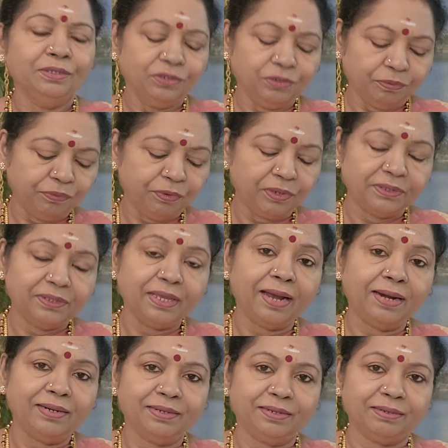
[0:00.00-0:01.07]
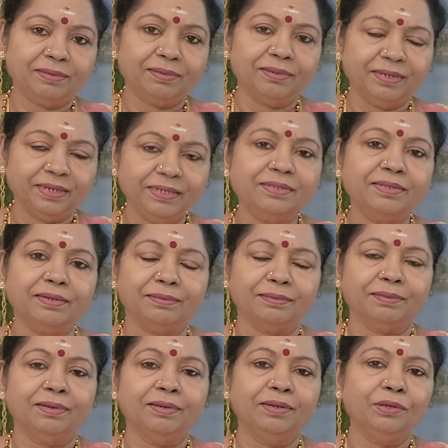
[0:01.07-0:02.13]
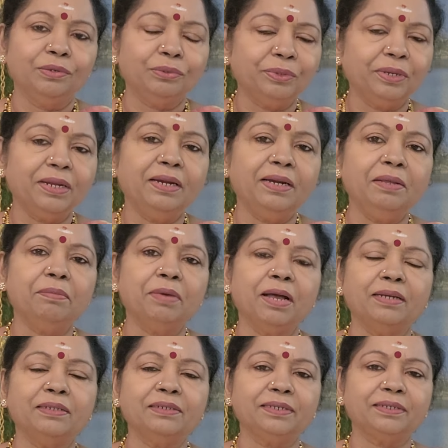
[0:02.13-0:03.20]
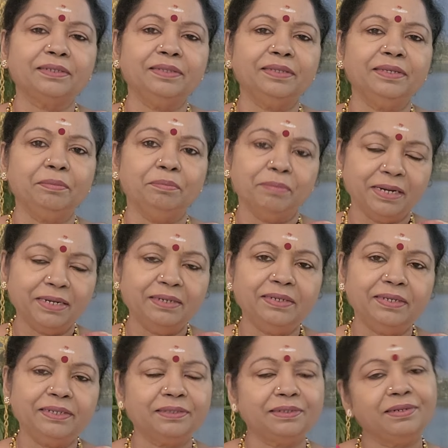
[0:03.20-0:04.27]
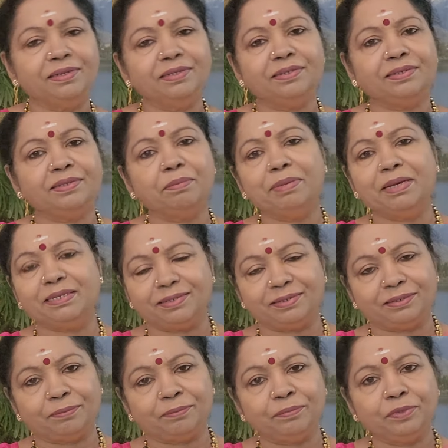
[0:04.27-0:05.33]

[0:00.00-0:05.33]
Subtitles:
So for that reason, Kundalini Mahashakthi meditation is the best.